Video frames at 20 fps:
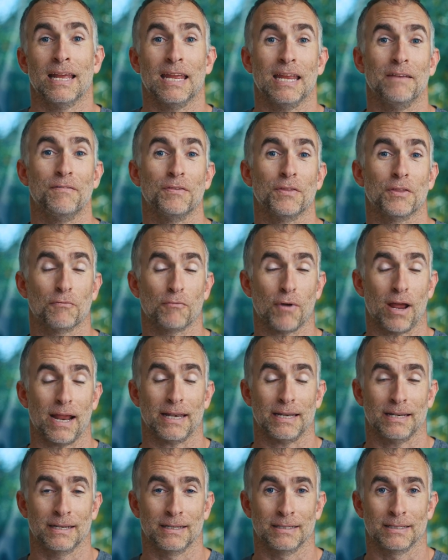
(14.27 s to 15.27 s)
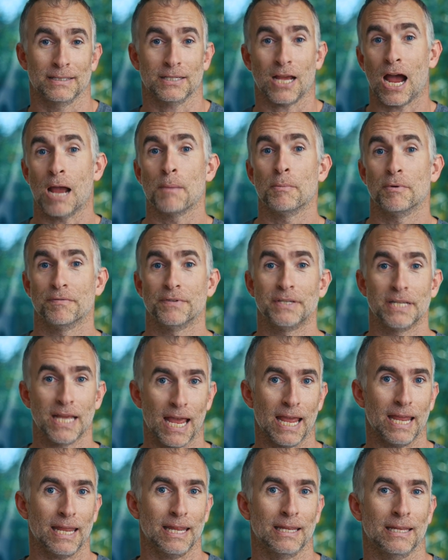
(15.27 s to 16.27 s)
even the right time of
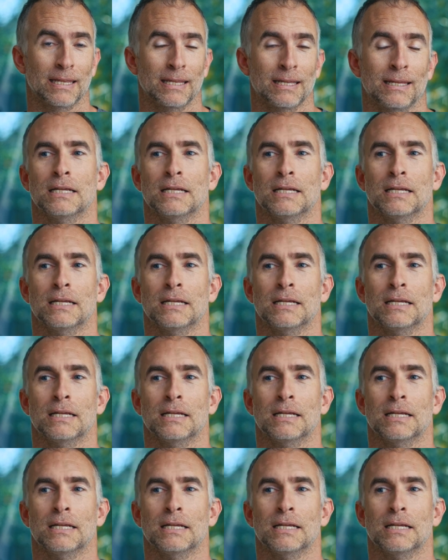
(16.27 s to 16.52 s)
day.